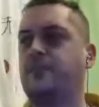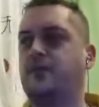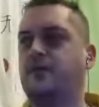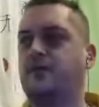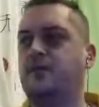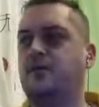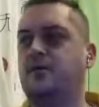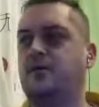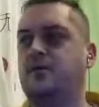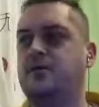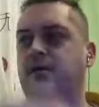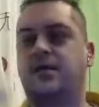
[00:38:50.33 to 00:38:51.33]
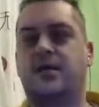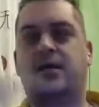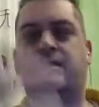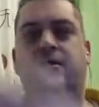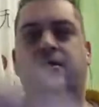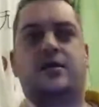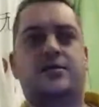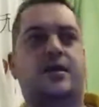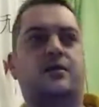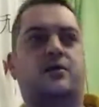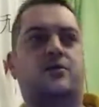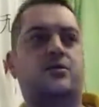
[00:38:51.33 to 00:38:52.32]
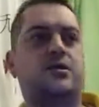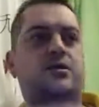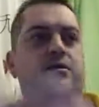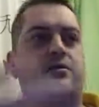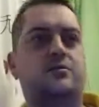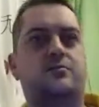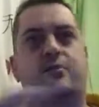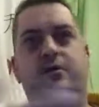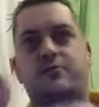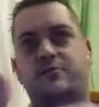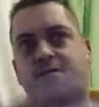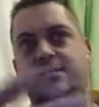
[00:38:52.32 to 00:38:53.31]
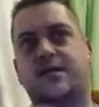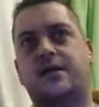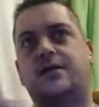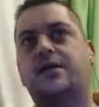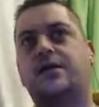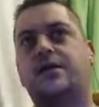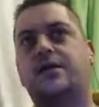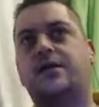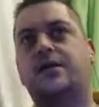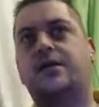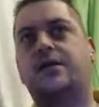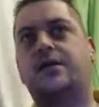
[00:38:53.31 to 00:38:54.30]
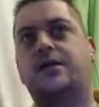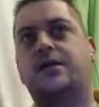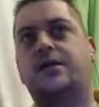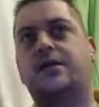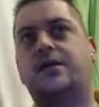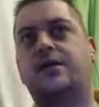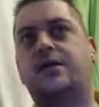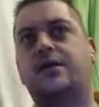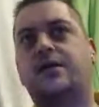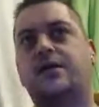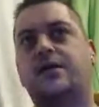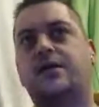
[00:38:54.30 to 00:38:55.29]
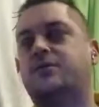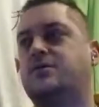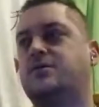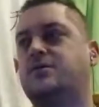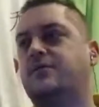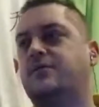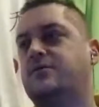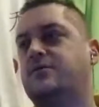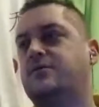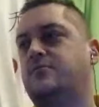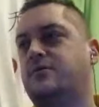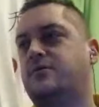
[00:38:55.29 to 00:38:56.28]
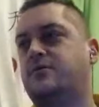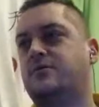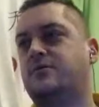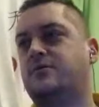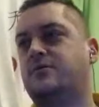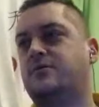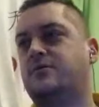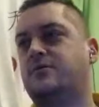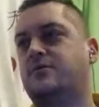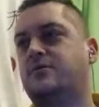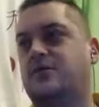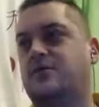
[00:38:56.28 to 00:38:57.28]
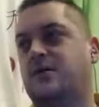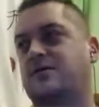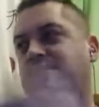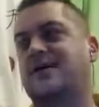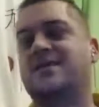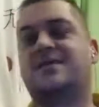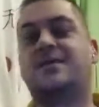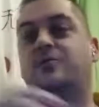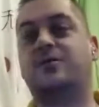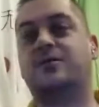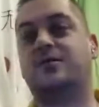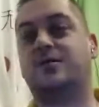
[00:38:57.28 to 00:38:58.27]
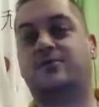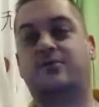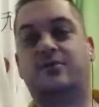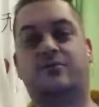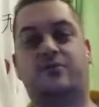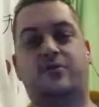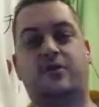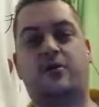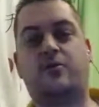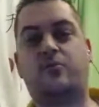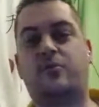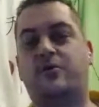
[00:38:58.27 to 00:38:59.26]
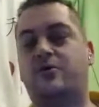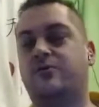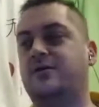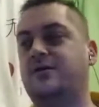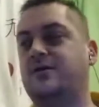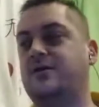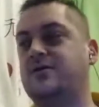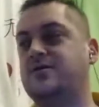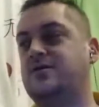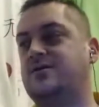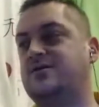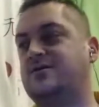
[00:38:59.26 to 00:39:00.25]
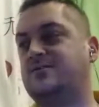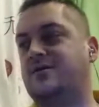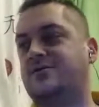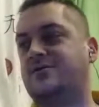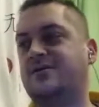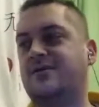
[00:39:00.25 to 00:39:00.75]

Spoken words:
take in that technology, but Stanley wanted to give it to the world. Same as Tesla wanted to give the whole world energy as well, free